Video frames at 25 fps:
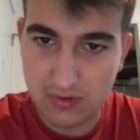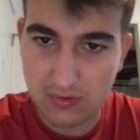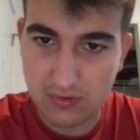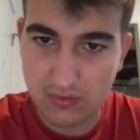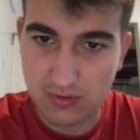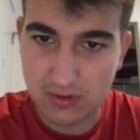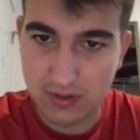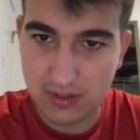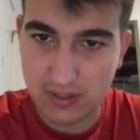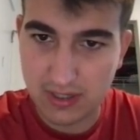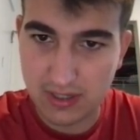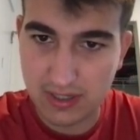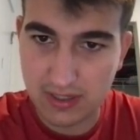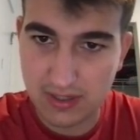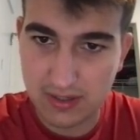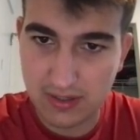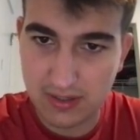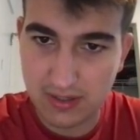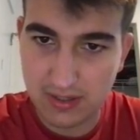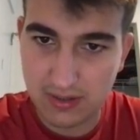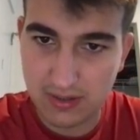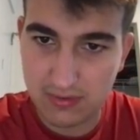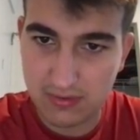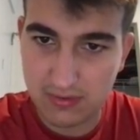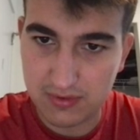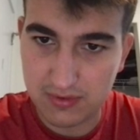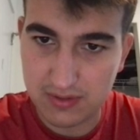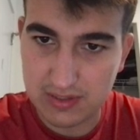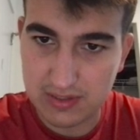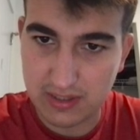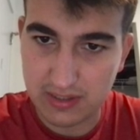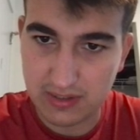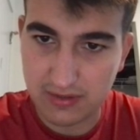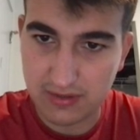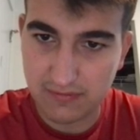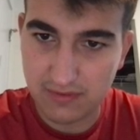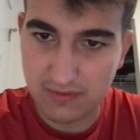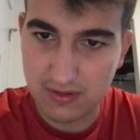where n equals
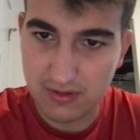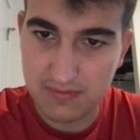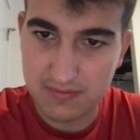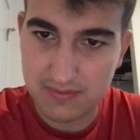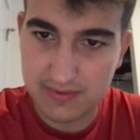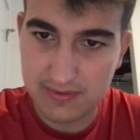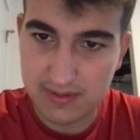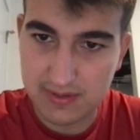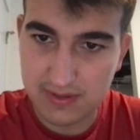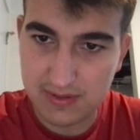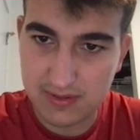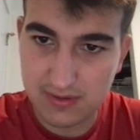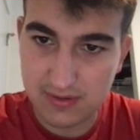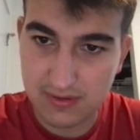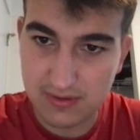length of nums,